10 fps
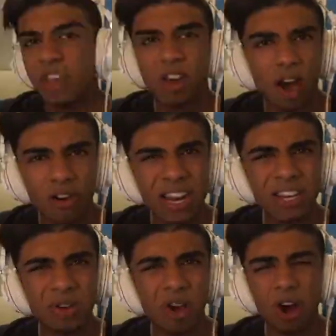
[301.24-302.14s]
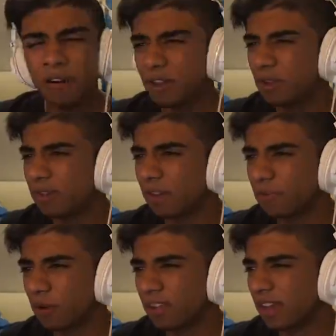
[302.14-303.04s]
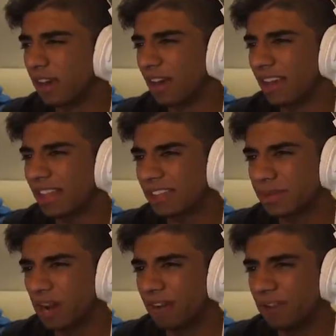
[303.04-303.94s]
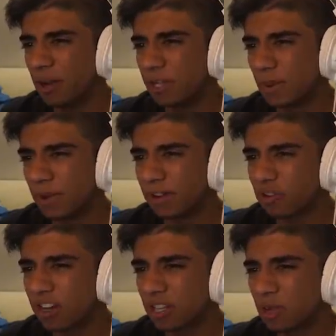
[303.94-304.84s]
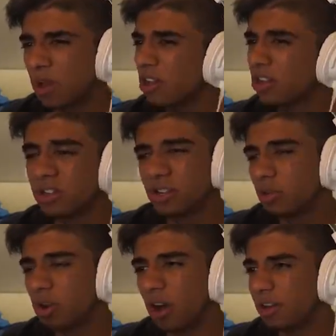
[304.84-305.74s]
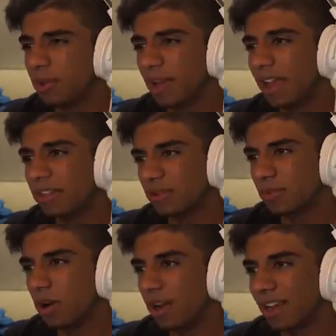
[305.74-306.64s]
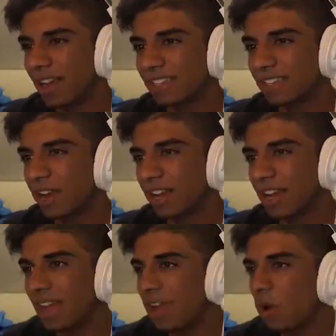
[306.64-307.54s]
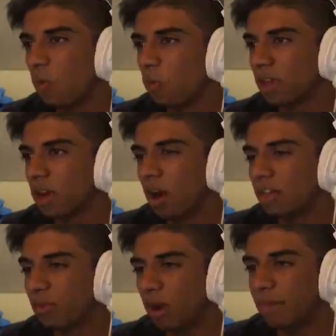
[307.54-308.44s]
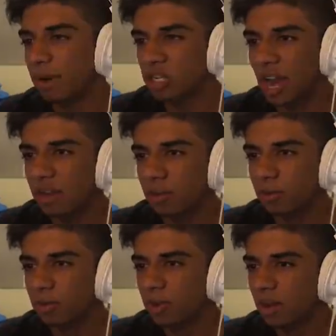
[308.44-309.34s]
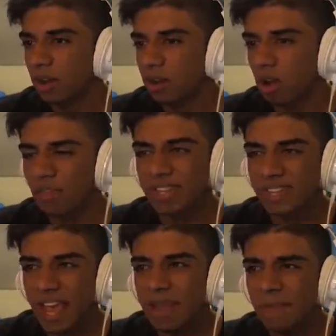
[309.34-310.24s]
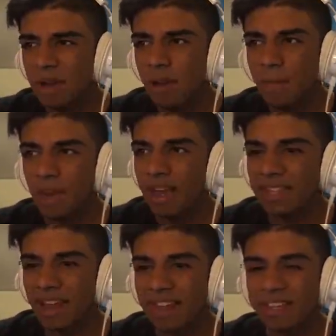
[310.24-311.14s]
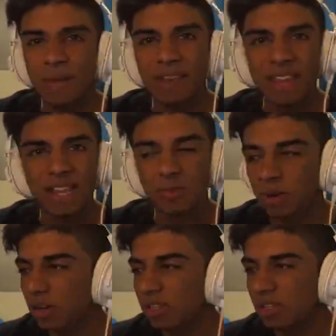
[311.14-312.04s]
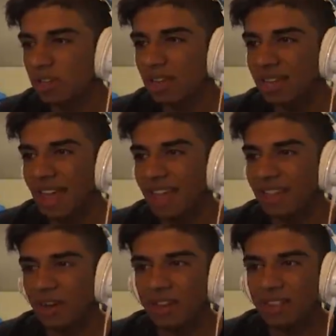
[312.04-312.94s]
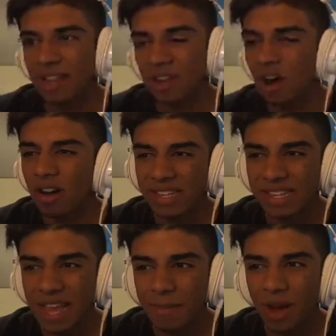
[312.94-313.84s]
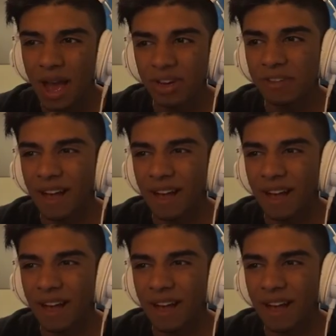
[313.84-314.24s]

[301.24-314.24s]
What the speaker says: You can't really do car reviews on Forza. Like, that's something I've noticed people that try to do. You can't do it. It doesn't work. It's like all the cars pretty much handle not the same, but it's like it doesn't make sense because cars in this game don't have any